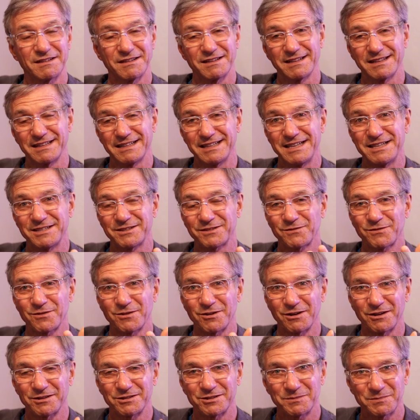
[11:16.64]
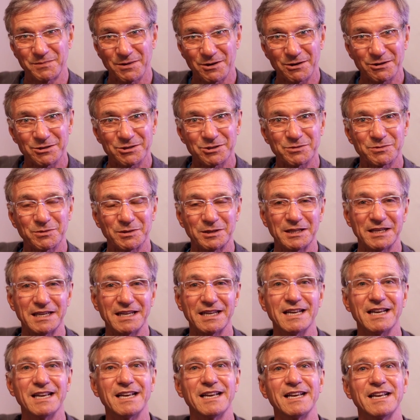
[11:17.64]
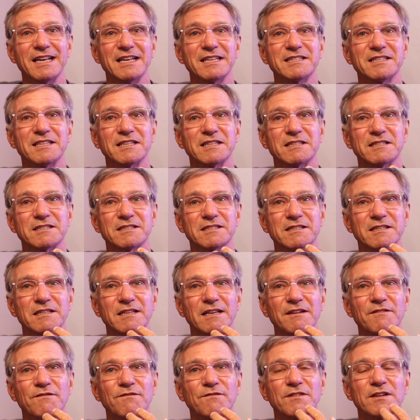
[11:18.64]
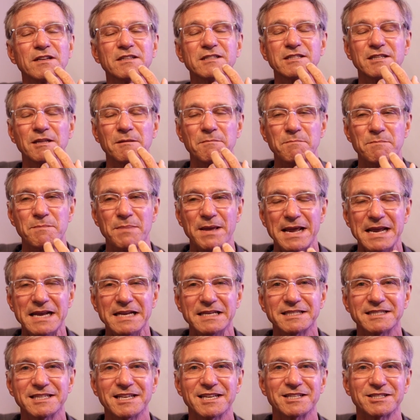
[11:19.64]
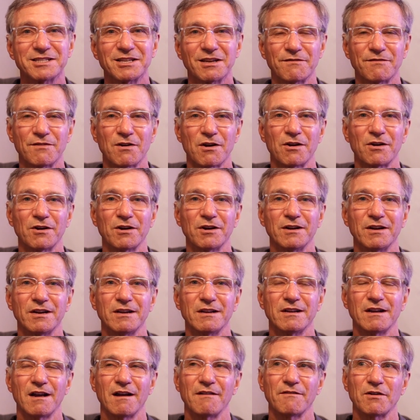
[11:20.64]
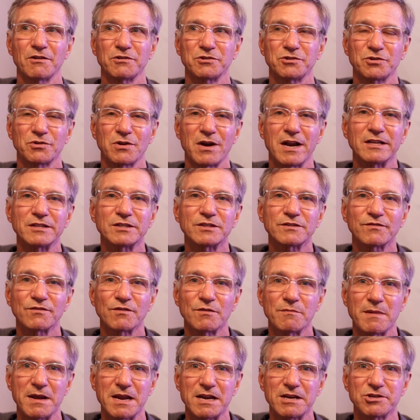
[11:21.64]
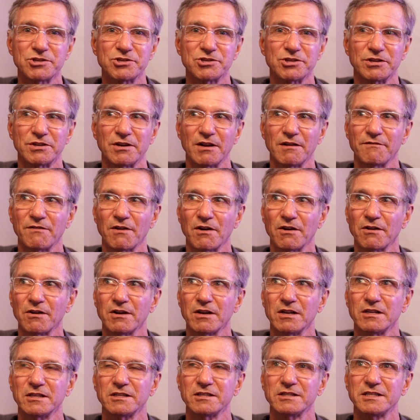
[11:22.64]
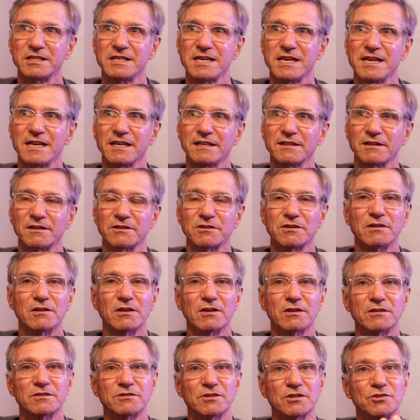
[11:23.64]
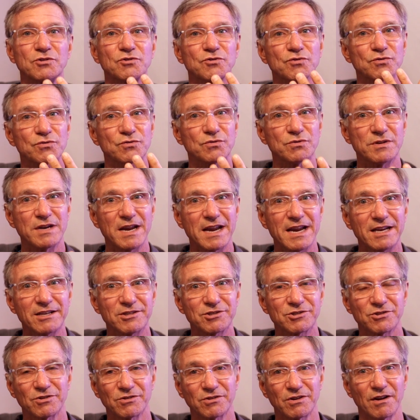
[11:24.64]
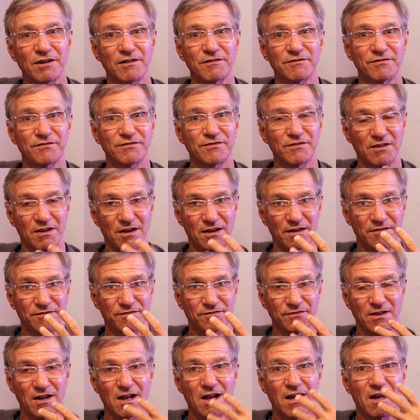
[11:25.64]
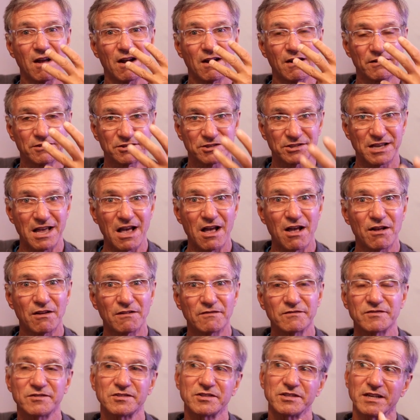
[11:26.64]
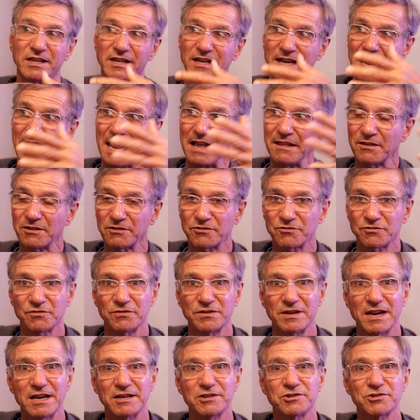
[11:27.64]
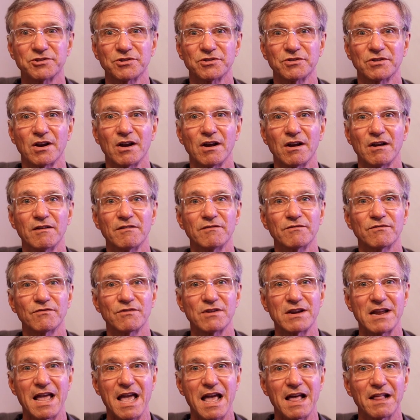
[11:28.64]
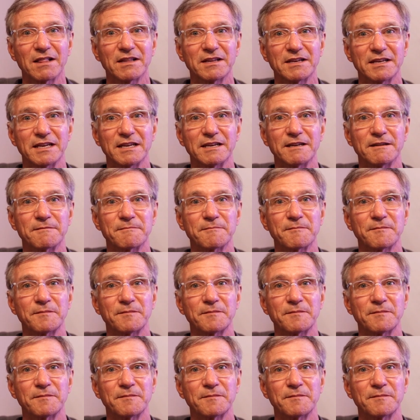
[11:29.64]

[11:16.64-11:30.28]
at least for spiritually, is it's the basis of our transformation, of our seeing the true nature of ourselves and the true nature of reality.